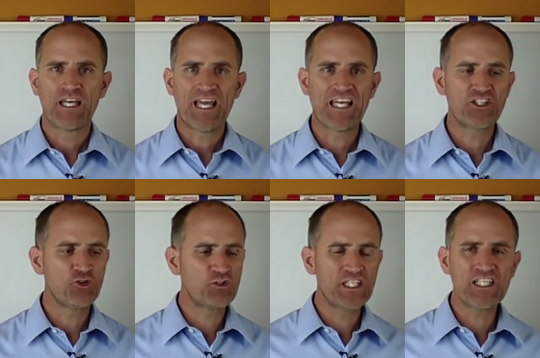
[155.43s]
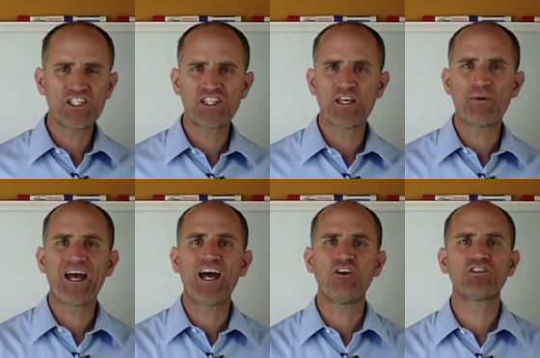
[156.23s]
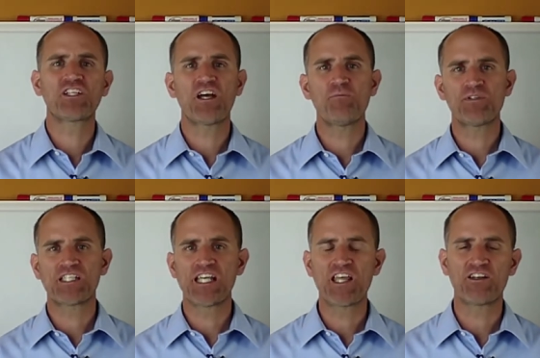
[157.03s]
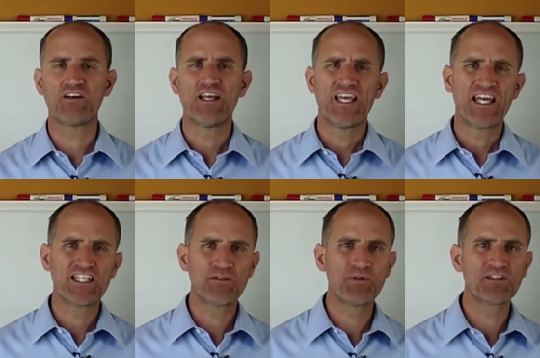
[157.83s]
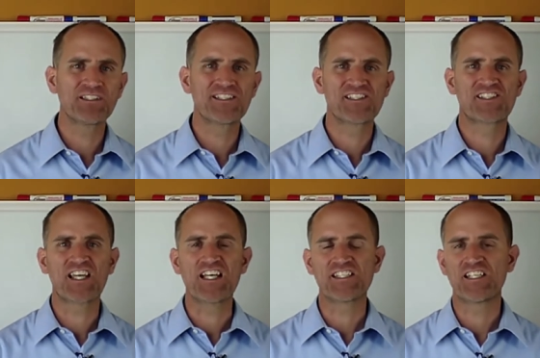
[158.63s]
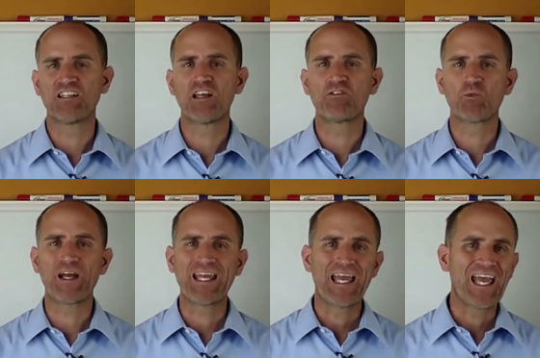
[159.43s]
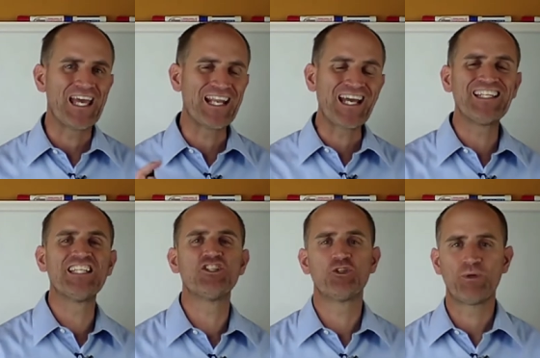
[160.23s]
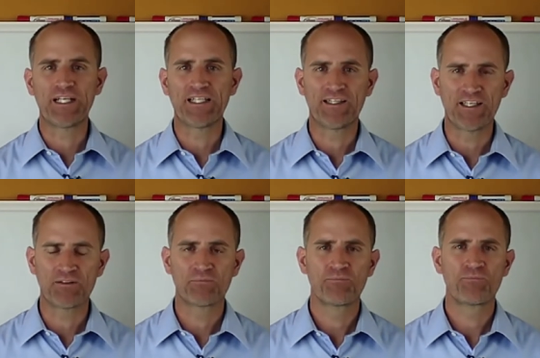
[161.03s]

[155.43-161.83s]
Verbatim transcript: and to teach them how to come together and to be able to discuss in a loving way. And I didn't do anything.